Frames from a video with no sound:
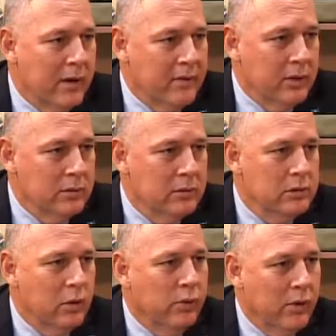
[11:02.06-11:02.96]
revenue.
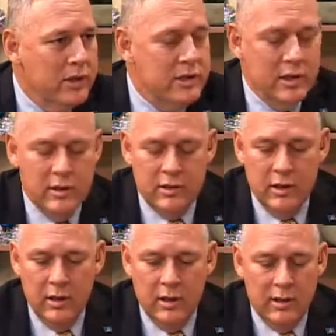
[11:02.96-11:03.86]
So for instance,
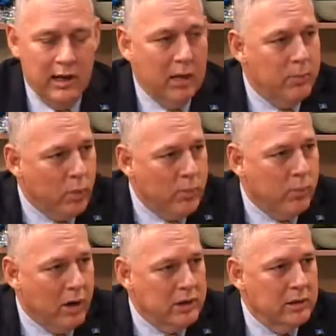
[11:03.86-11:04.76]
the airport
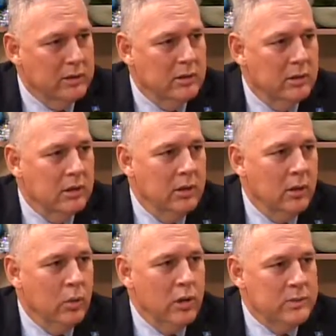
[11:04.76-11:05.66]
project
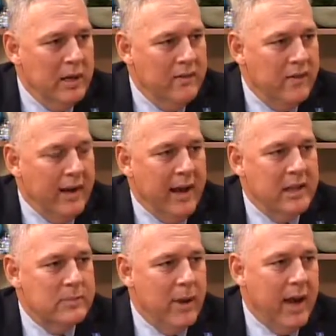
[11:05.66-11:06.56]
was being
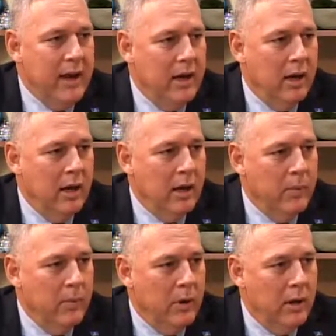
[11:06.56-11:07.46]
financed by
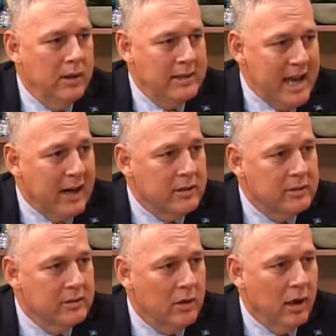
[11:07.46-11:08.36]
the
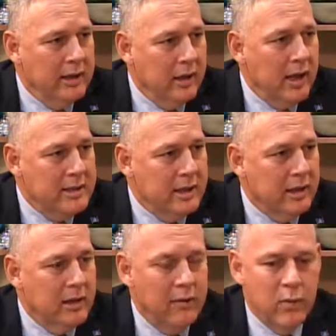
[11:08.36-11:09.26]
tax on the airline
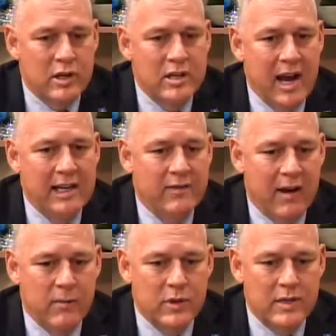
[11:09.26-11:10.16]
ticket, of which
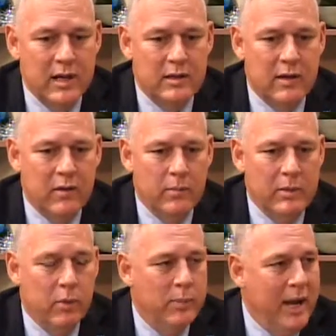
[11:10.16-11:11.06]
95% of the
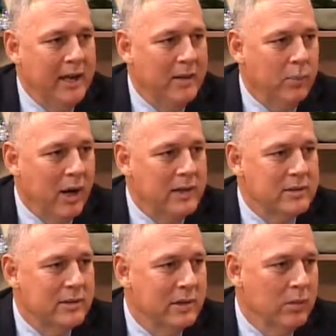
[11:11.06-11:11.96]
people paying the
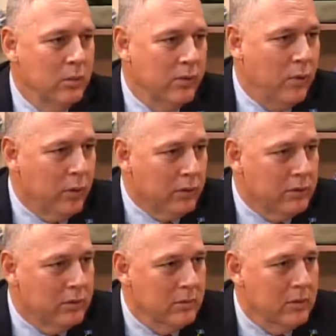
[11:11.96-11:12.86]
price were foreigners.